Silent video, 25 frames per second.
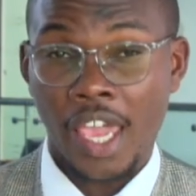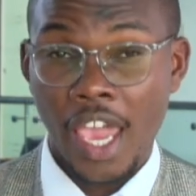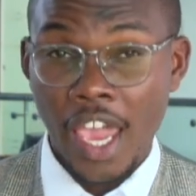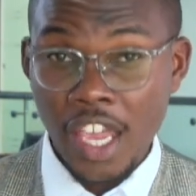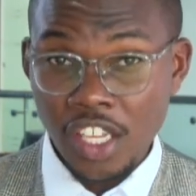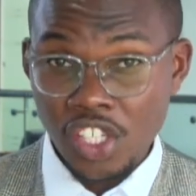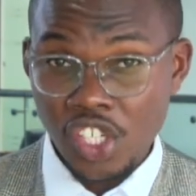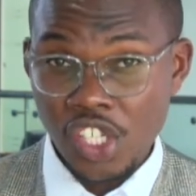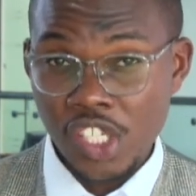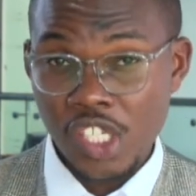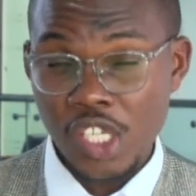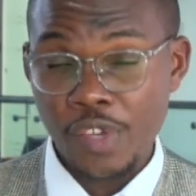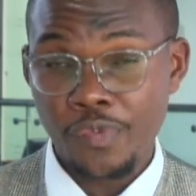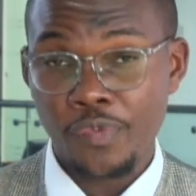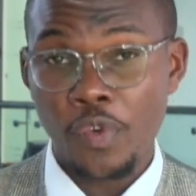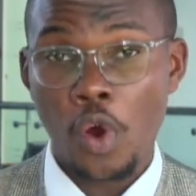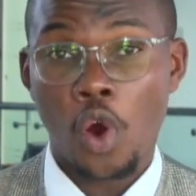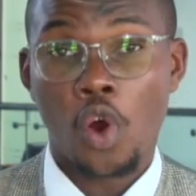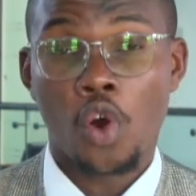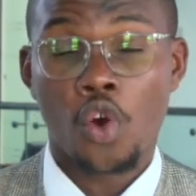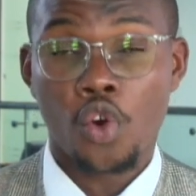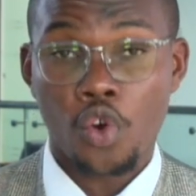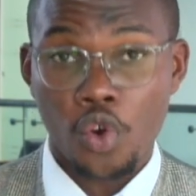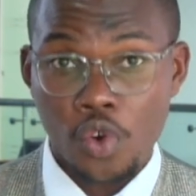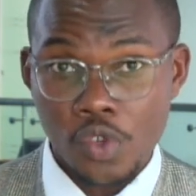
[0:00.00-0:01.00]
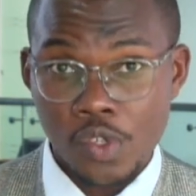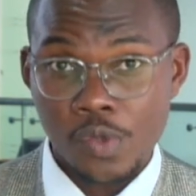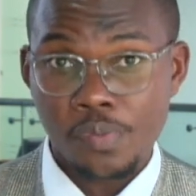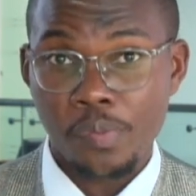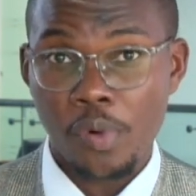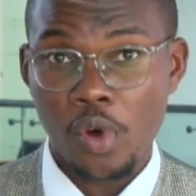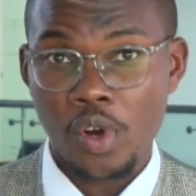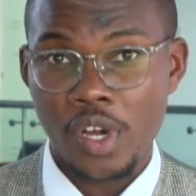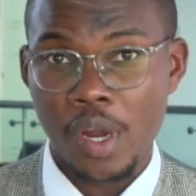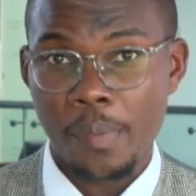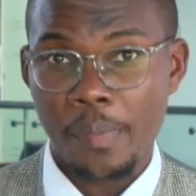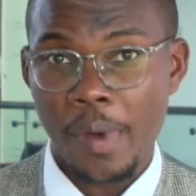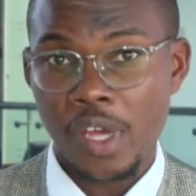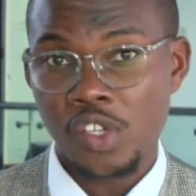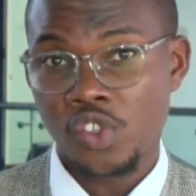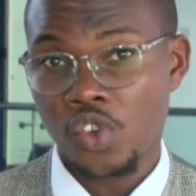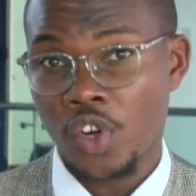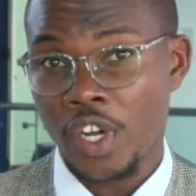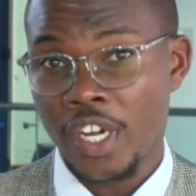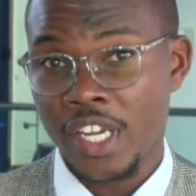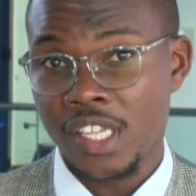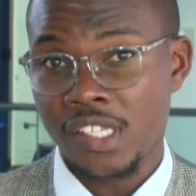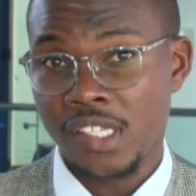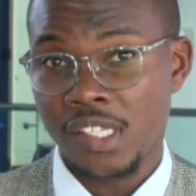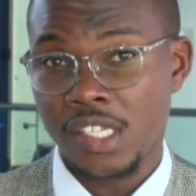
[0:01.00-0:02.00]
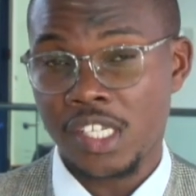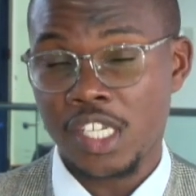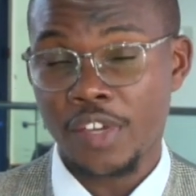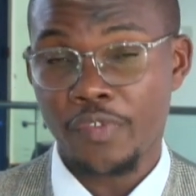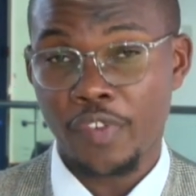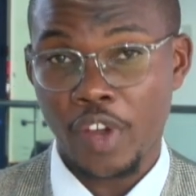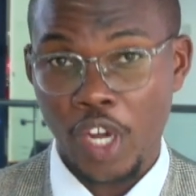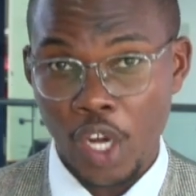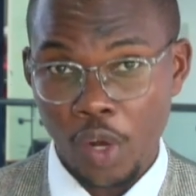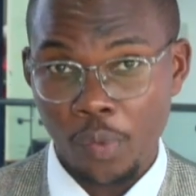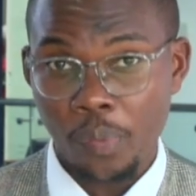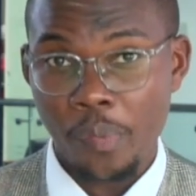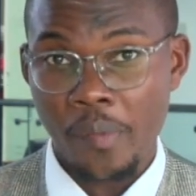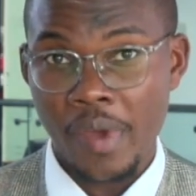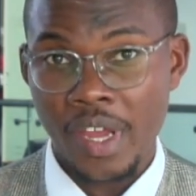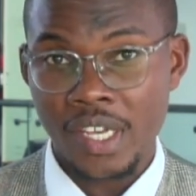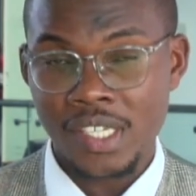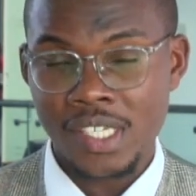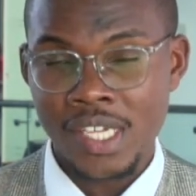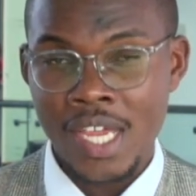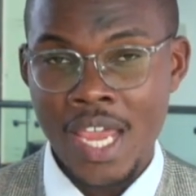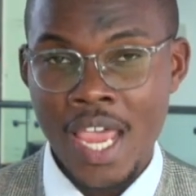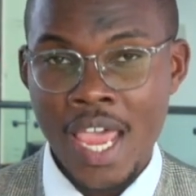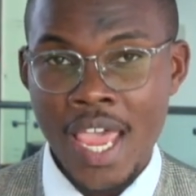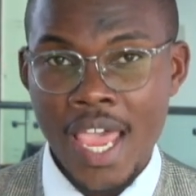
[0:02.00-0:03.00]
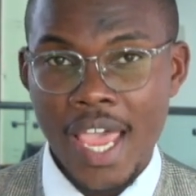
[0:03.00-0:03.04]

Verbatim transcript: Agency for Cross-Border Pastoralist Development,